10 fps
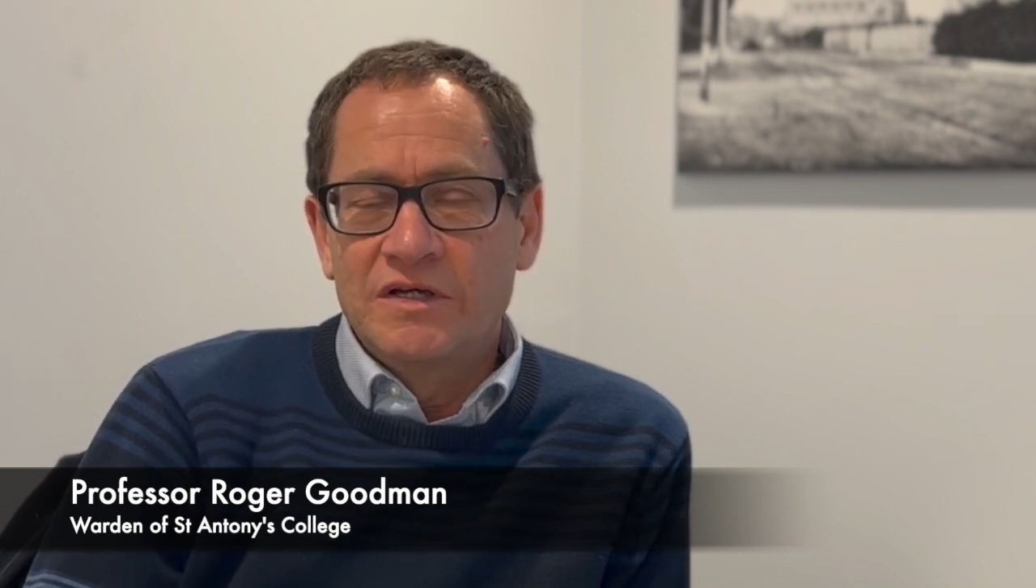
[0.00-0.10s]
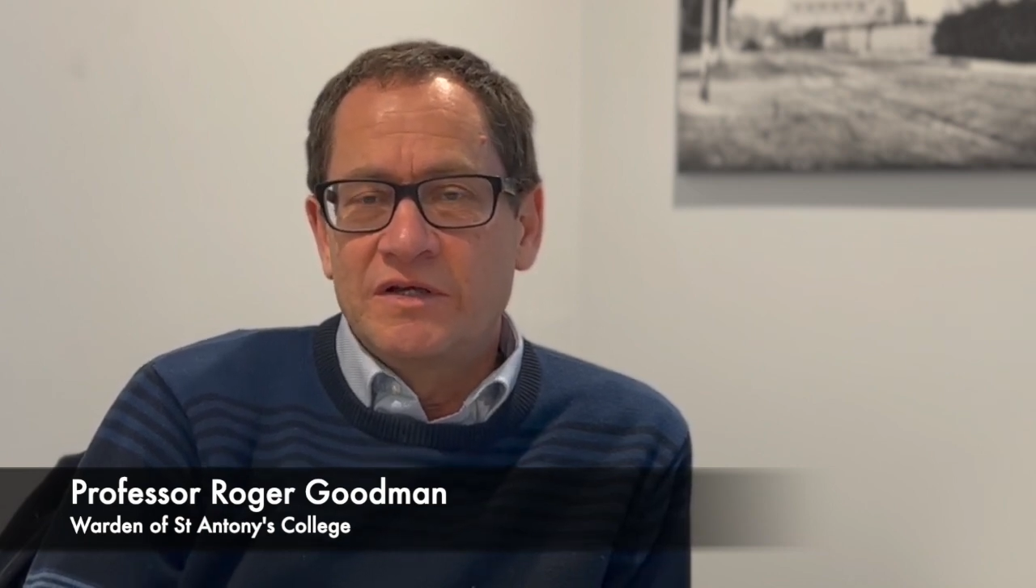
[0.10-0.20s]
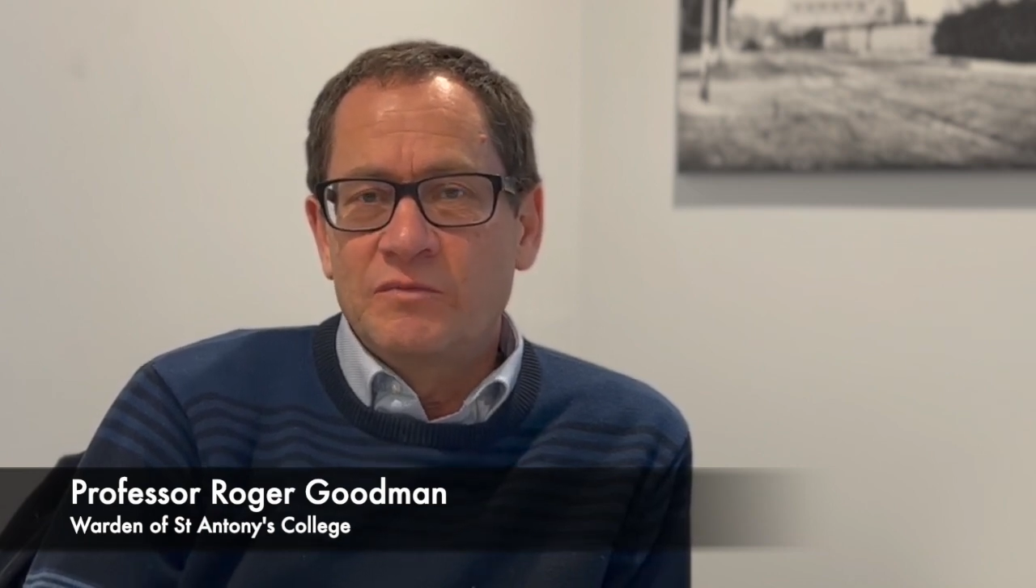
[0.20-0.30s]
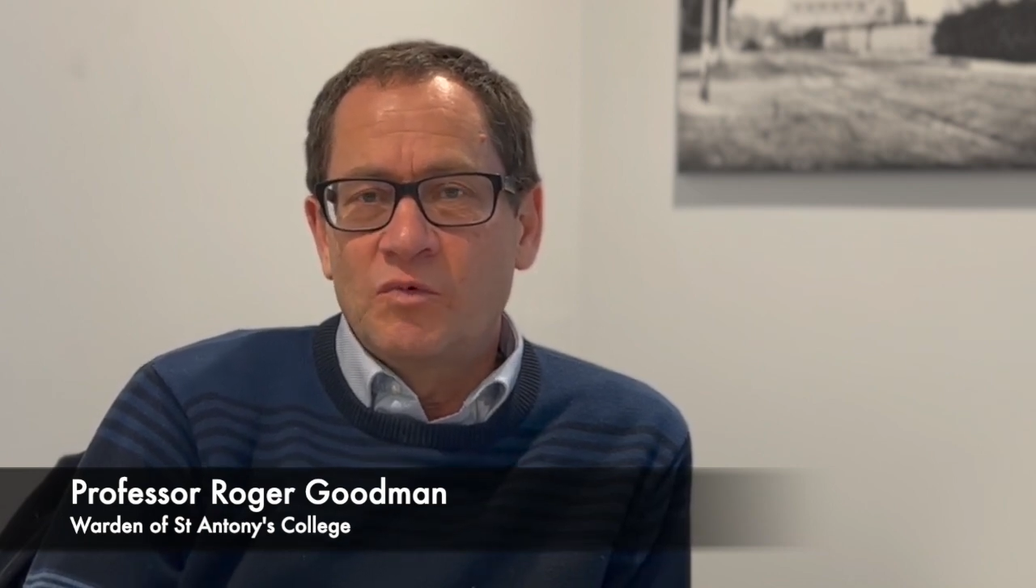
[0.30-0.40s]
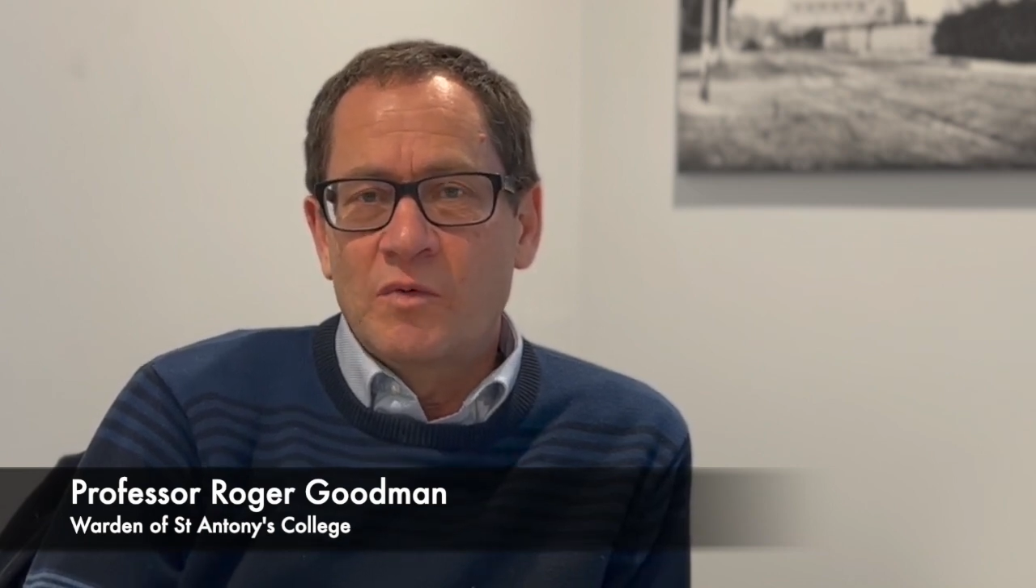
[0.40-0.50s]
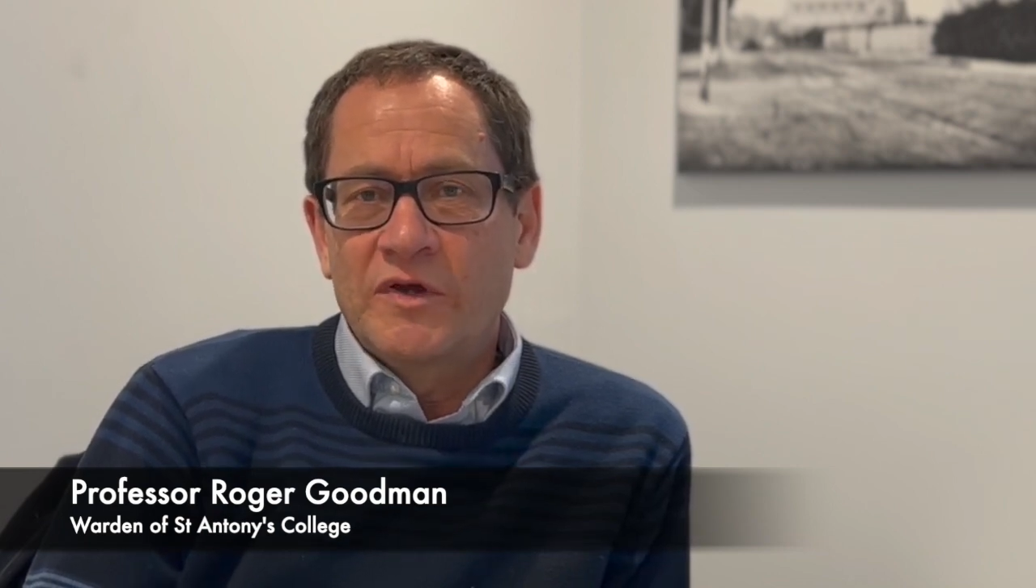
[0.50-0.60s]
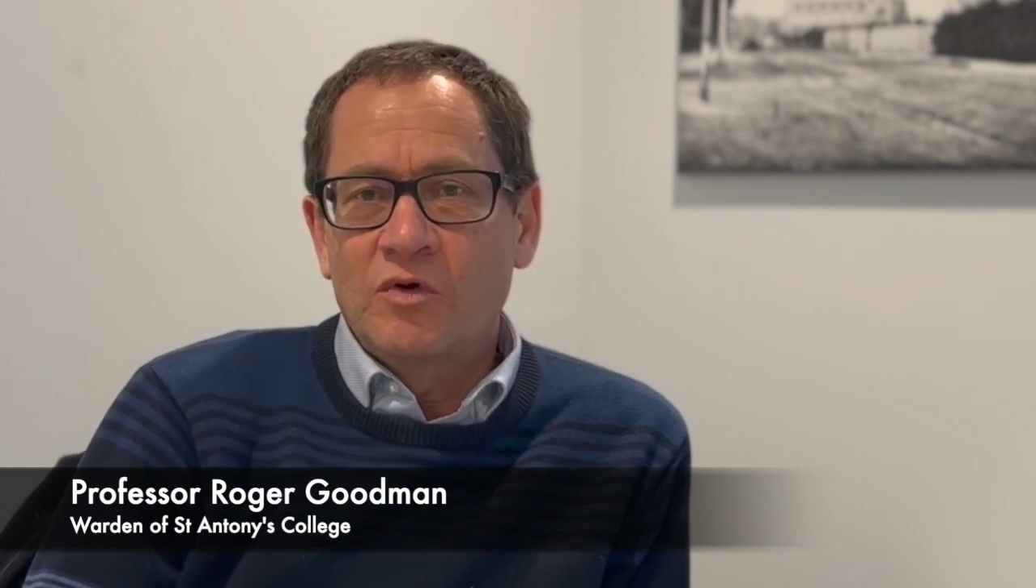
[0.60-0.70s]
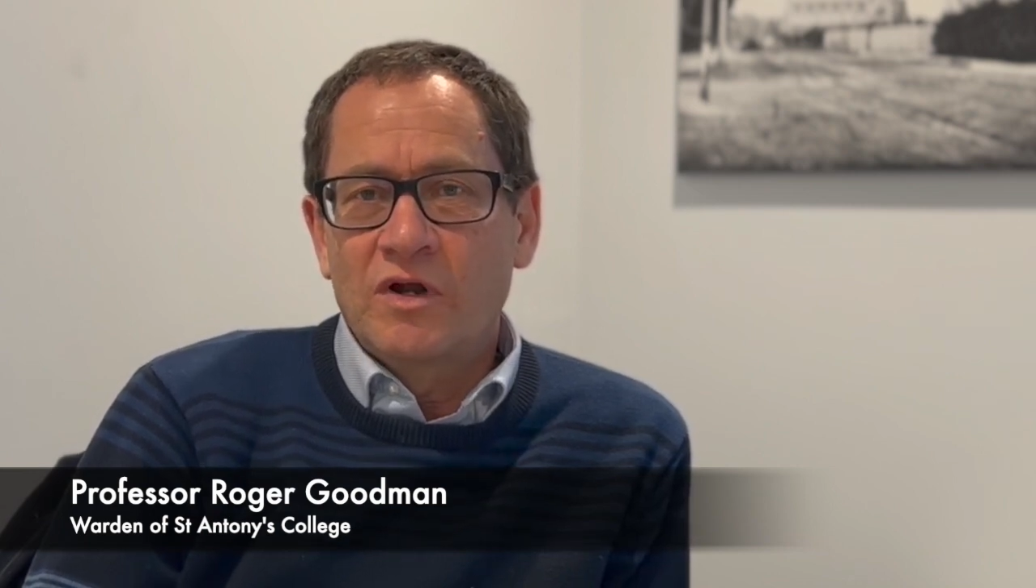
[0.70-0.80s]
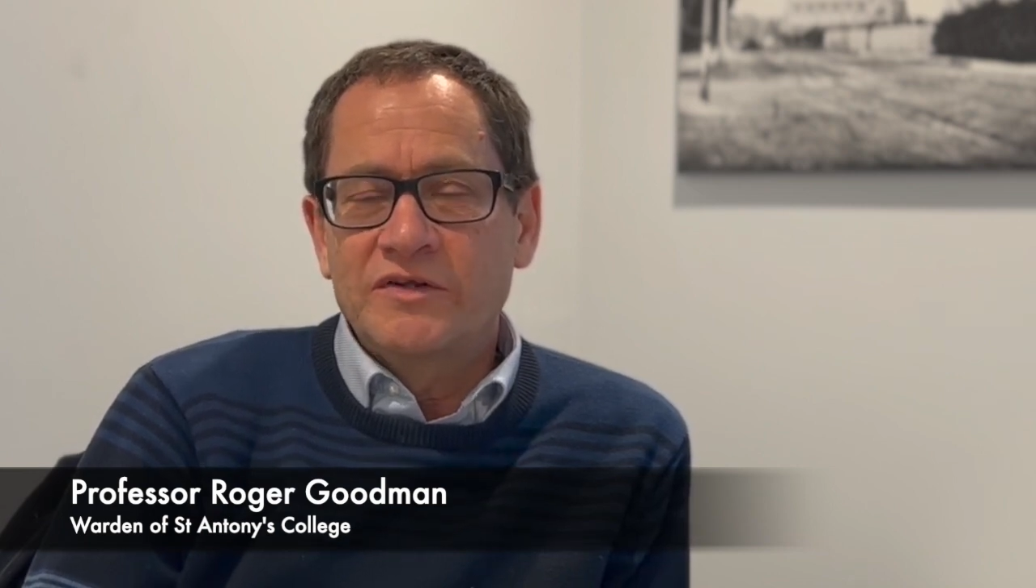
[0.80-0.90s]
what we call our